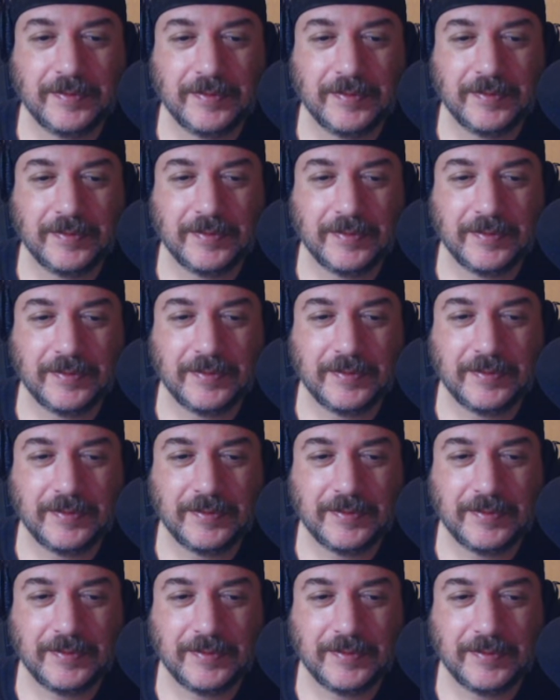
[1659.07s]

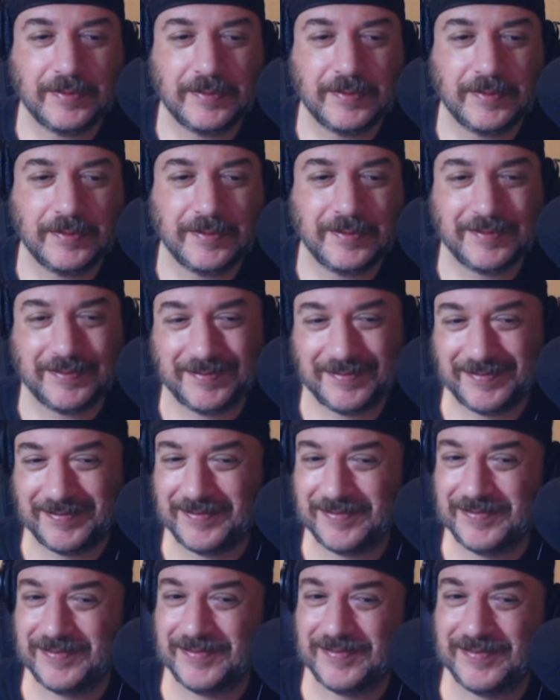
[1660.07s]

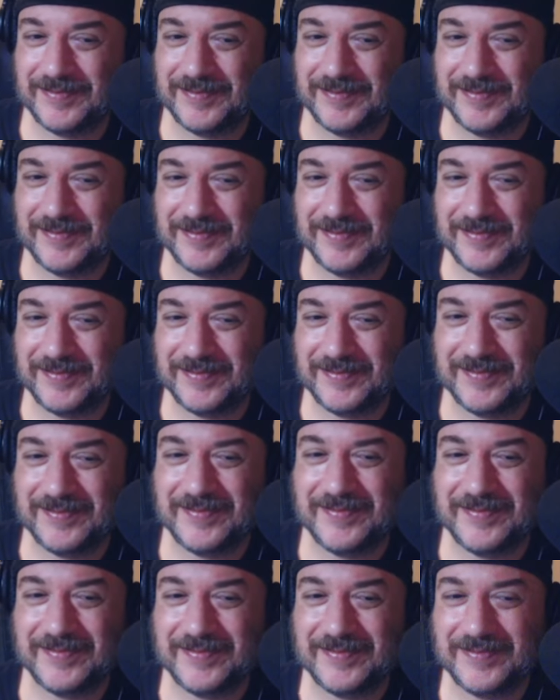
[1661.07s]

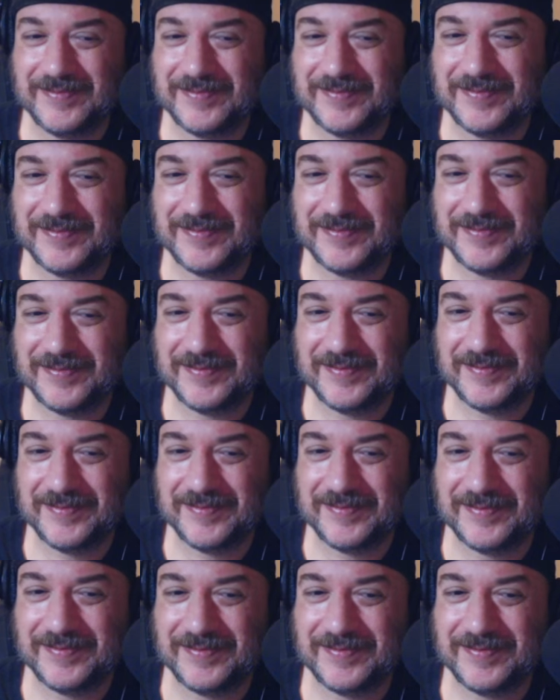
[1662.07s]

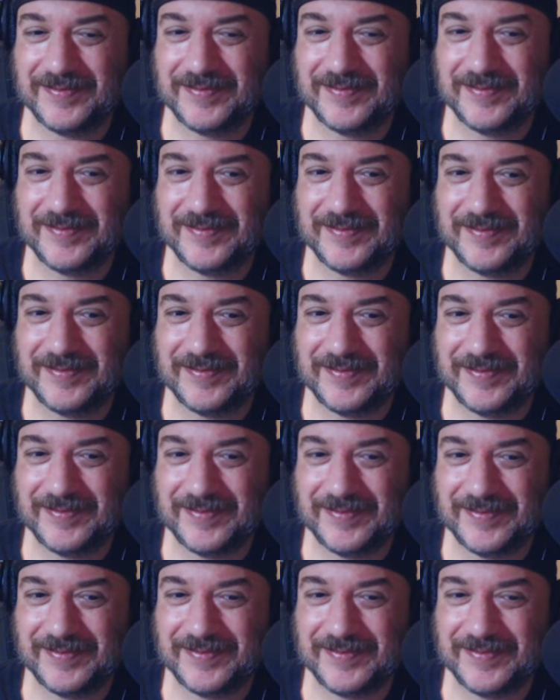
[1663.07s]

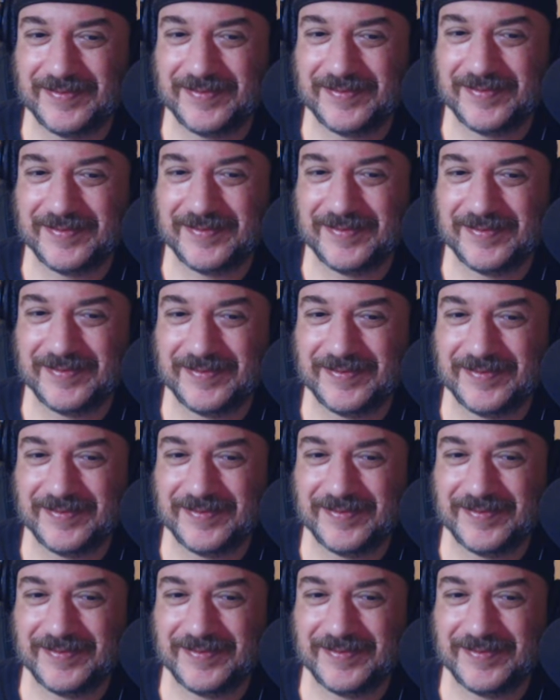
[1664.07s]
The person shown says nothing.